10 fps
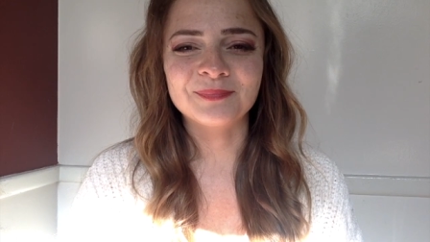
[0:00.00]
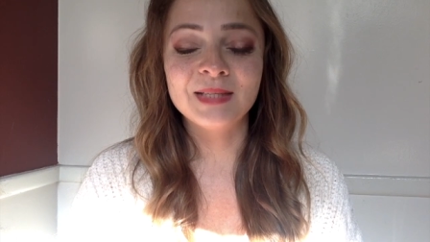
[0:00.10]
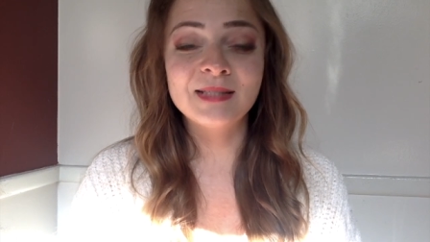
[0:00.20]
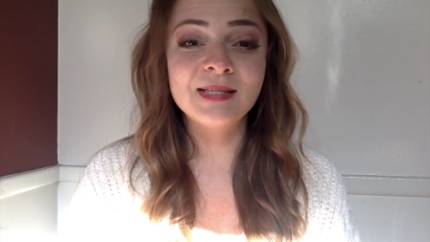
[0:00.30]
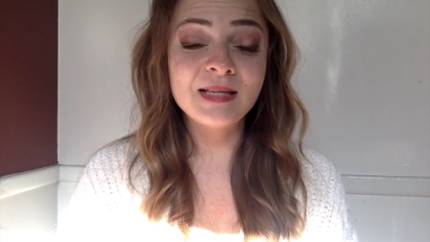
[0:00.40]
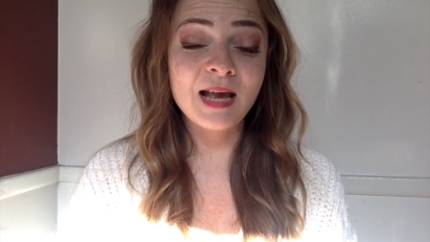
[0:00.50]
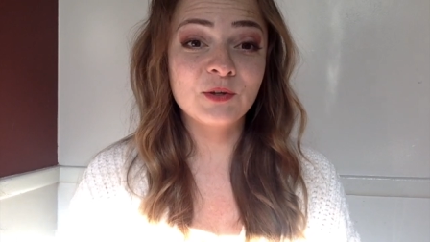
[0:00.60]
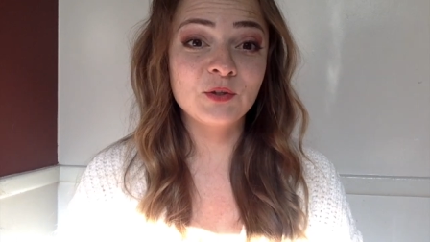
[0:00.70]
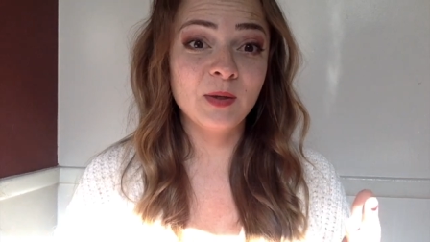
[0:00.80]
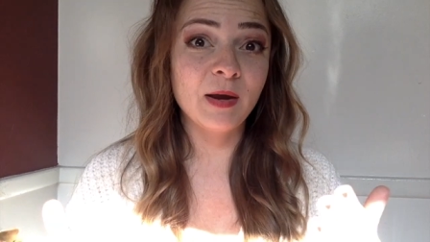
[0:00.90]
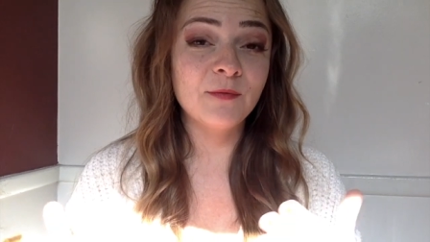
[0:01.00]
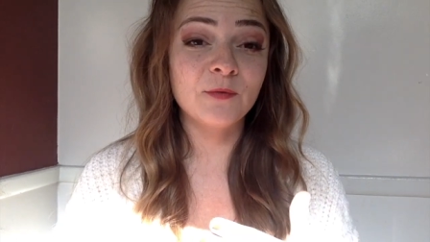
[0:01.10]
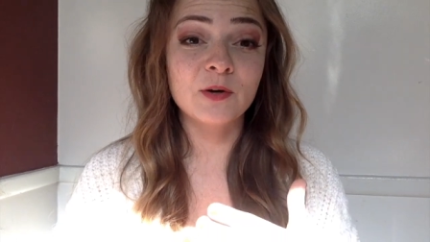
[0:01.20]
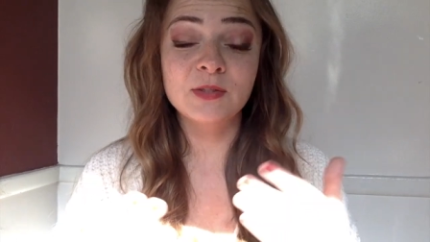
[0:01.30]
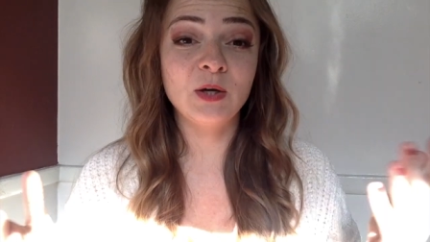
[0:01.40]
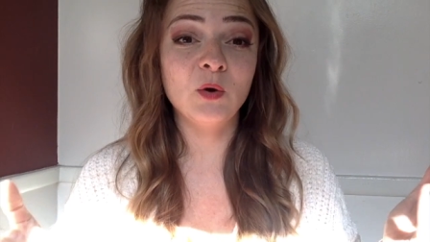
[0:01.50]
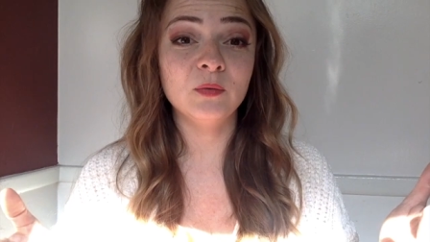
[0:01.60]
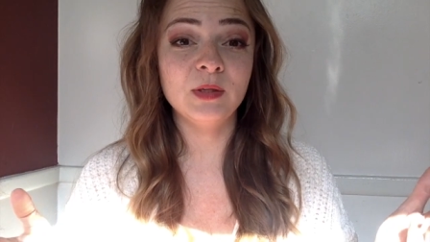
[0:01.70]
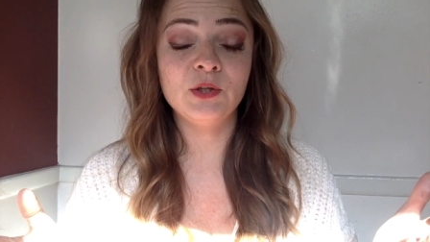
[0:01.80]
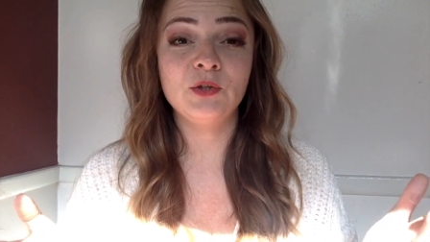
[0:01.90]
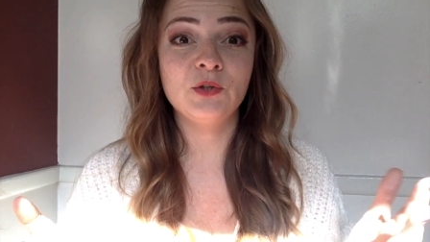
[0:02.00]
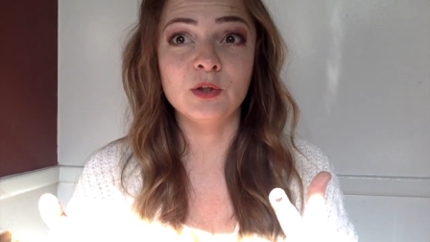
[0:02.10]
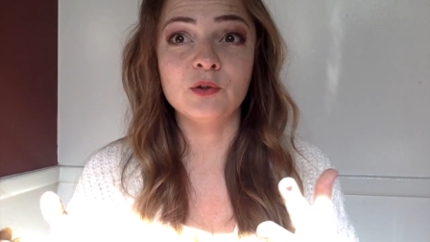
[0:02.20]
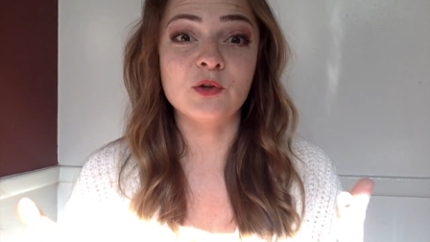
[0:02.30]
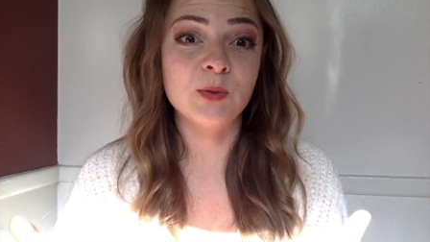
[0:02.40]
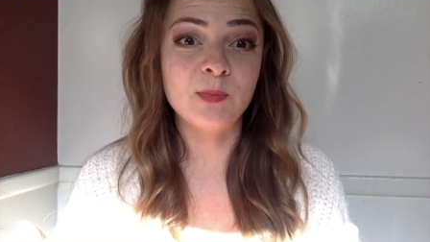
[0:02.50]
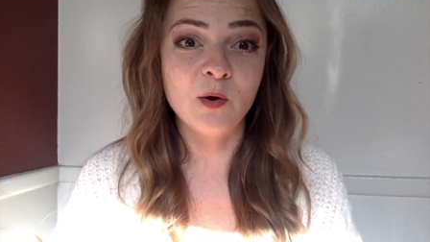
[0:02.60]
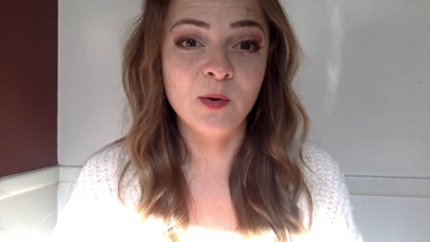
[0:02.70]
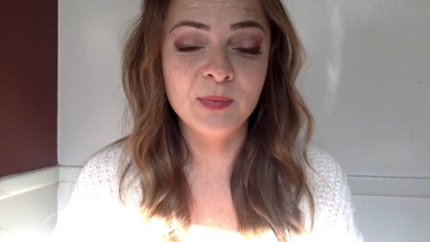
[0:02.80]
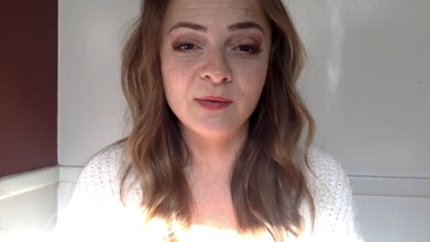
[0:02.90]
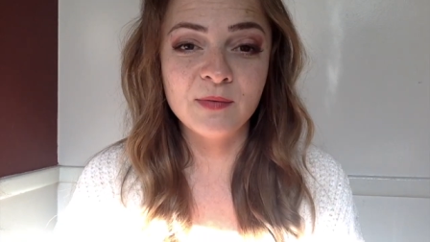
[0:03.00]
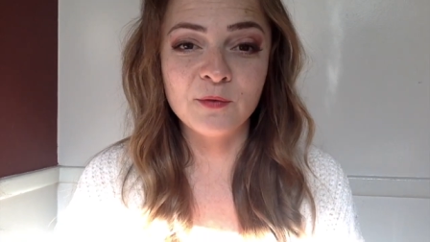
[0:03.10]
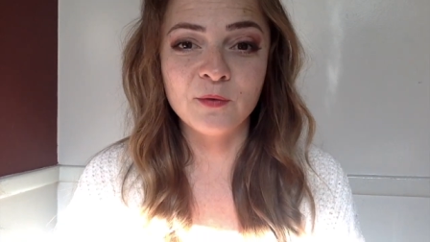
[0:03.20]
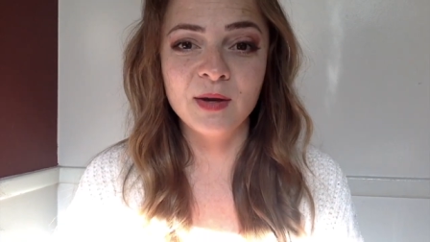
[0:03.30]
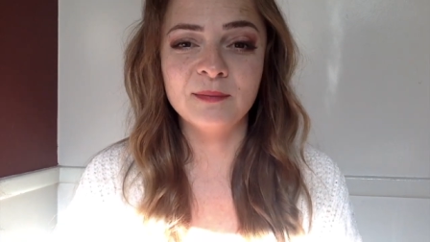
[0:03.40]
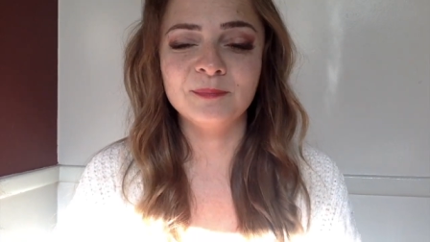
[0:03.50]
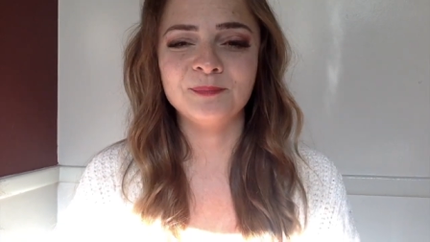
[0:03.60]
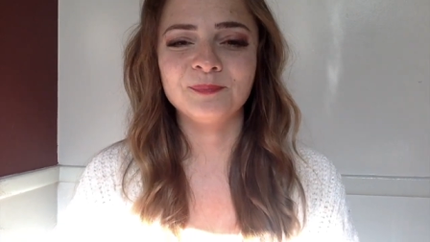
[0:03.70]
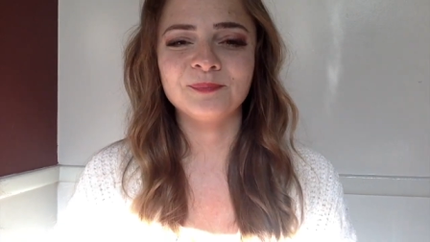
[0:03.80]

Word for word: this is actually my first and only children's poem that I've ever written.